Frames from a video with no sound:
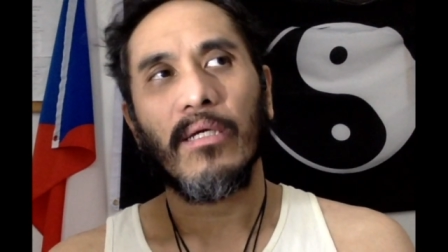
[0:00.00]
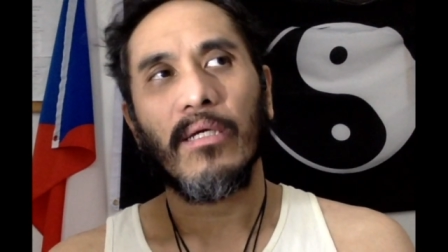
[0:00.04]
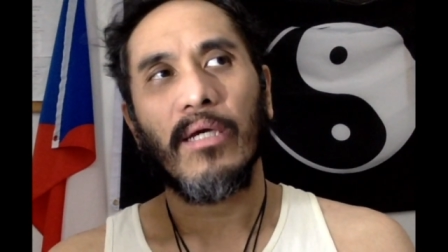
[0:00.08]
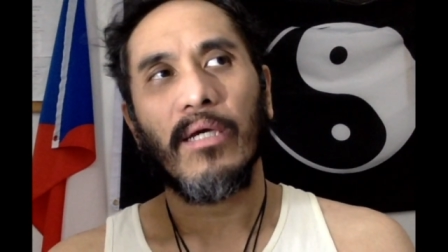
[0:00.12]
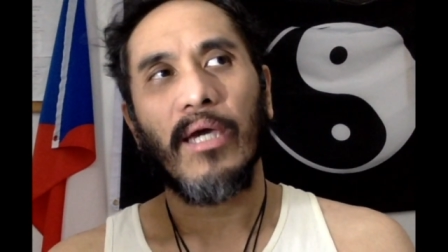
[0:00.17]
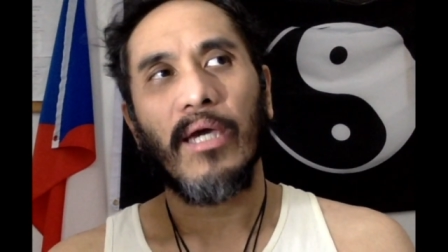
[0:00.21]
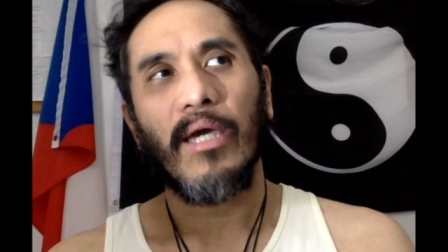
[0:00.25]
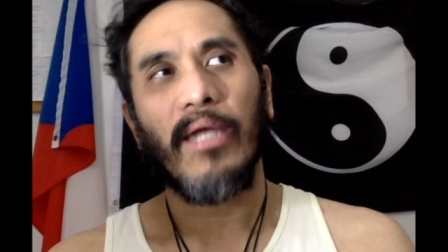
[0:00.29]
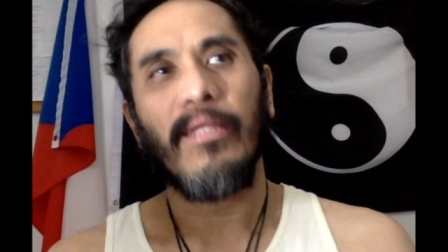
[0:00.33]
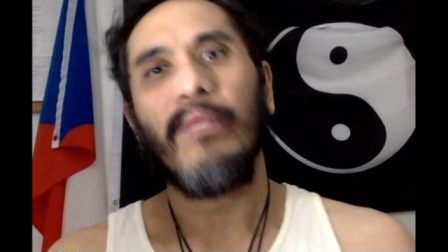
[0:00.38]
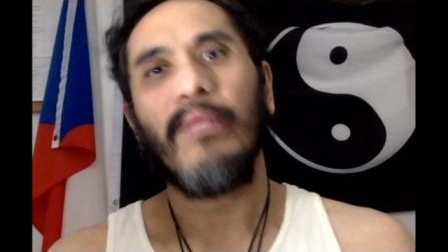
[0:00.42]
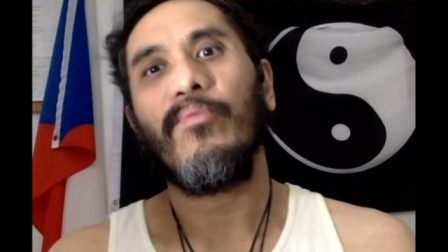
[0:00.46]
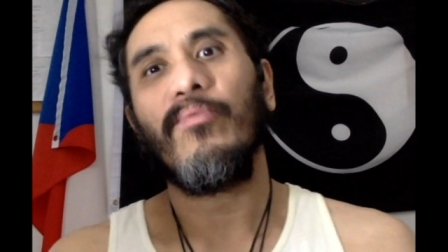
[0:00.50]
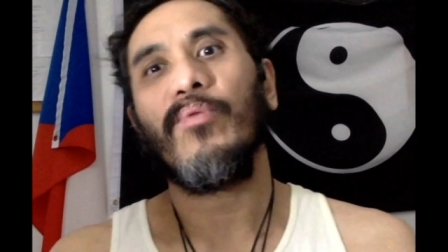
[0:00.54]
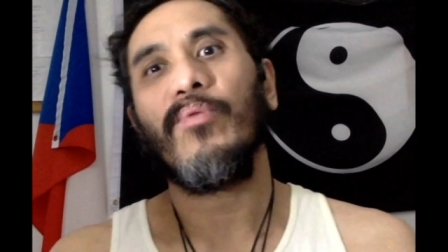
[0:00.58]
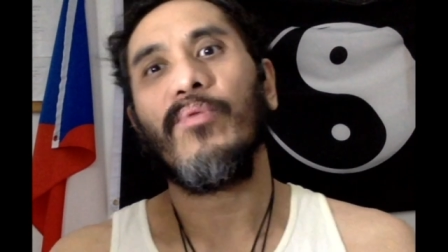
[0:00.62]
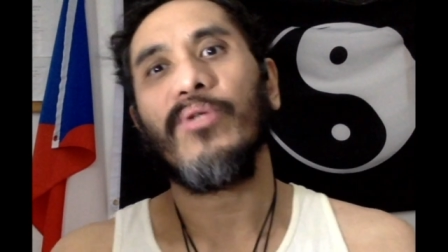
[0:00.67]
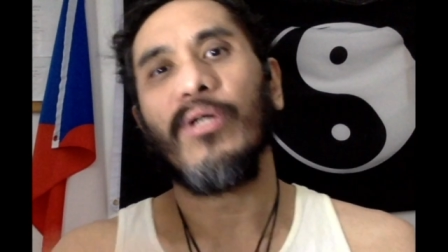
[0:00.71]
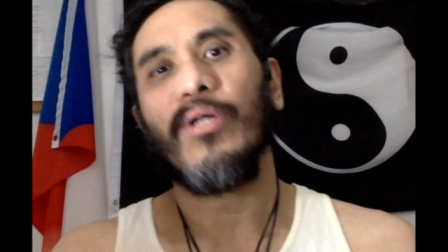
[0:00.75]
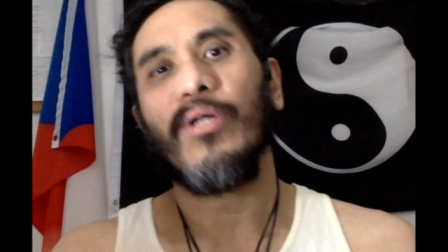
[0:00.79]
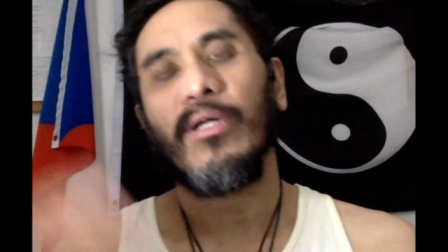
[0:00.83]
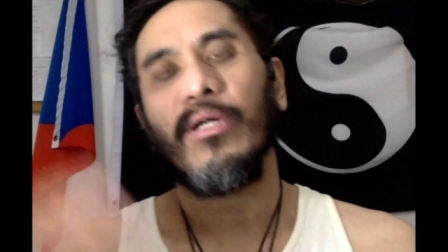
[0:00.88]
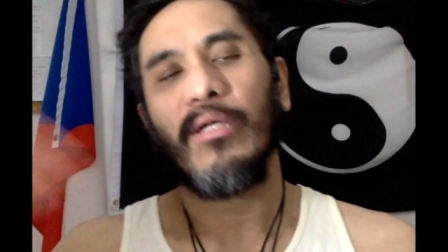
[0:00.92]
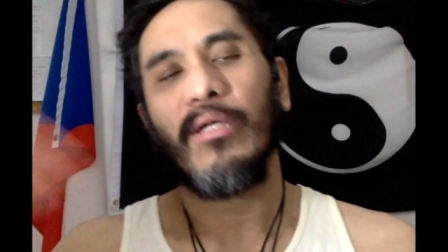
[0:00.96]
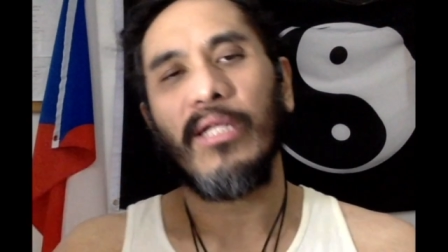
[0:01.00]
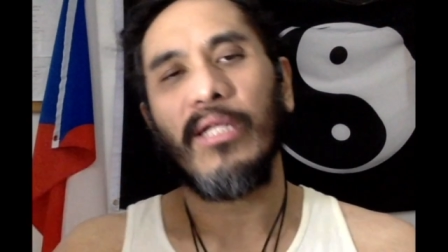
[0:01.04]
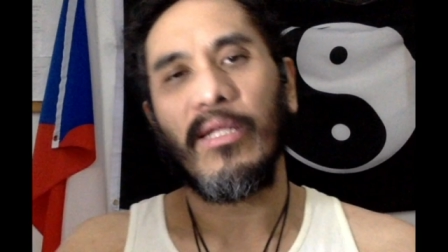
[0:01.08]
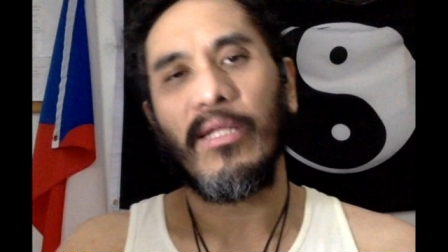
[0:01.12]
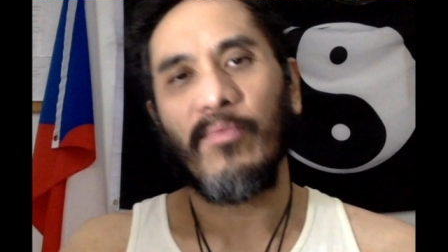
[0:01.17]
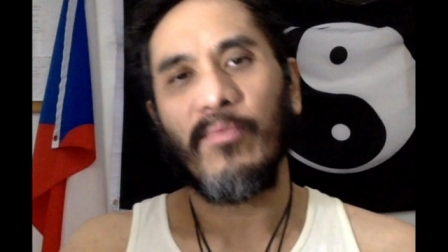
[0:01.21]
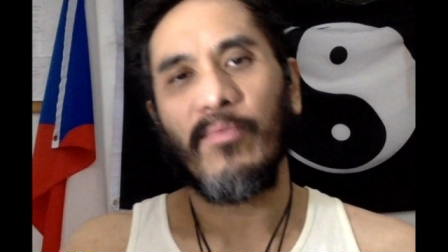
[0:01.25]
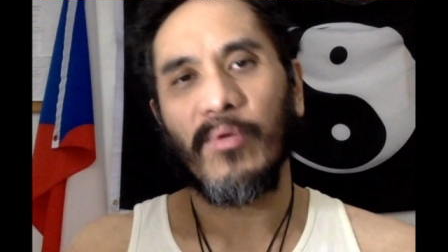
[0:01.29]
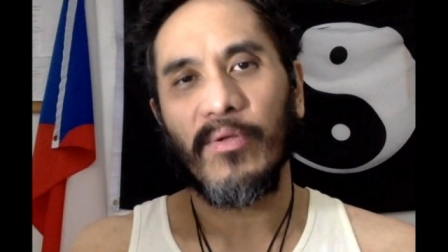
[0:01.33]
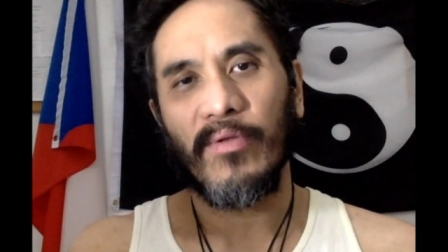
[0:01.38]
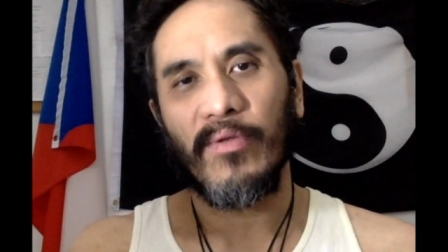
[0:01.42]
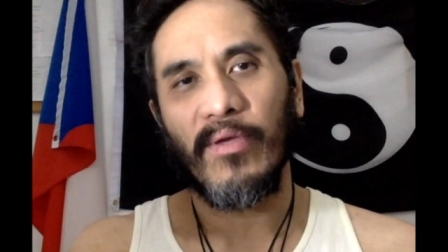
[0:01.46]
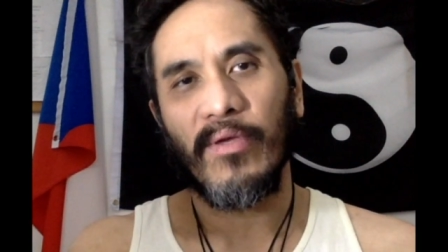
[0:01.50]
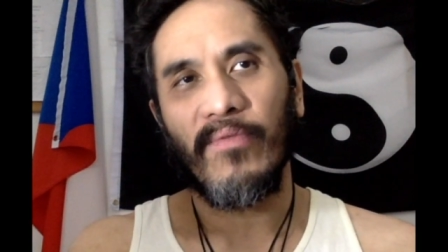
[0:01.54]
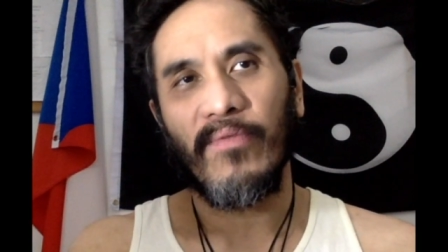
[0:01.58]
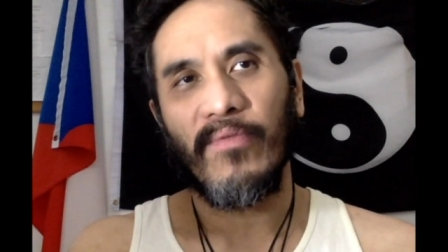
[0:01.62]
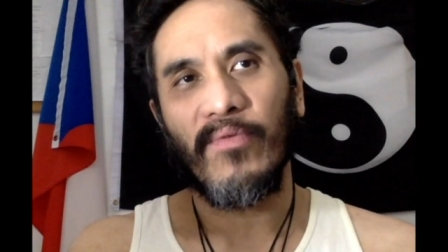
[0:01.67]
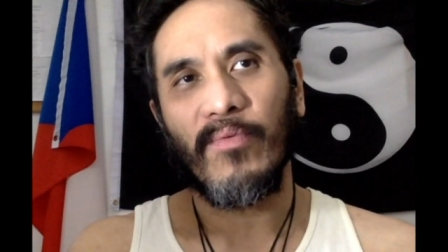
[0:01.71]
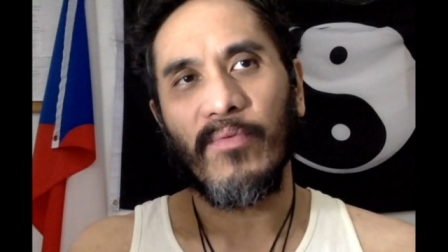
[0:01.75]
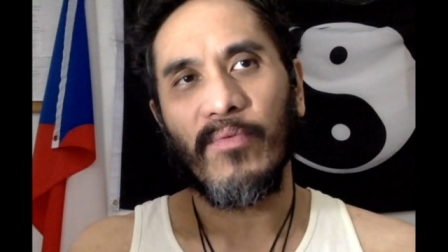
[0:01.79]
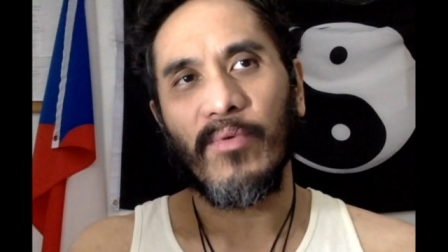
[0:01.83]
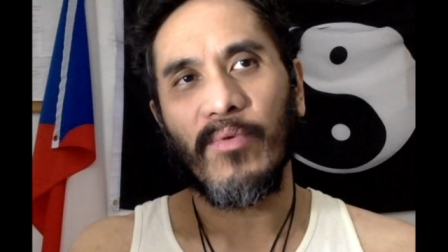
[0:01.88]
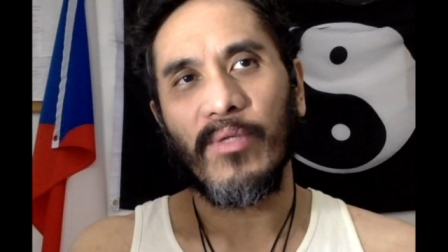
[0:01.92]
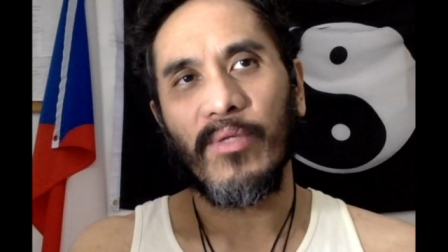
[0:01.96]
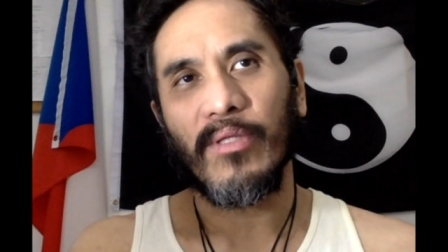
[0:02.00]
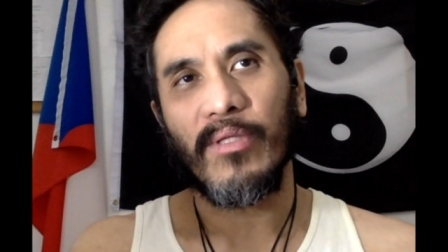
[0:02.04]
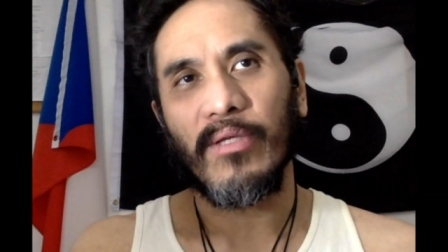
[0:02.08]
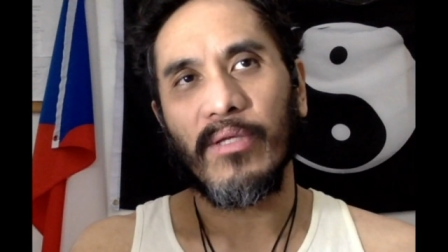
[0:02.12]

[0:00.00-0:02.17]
and then you were talking then were, if you were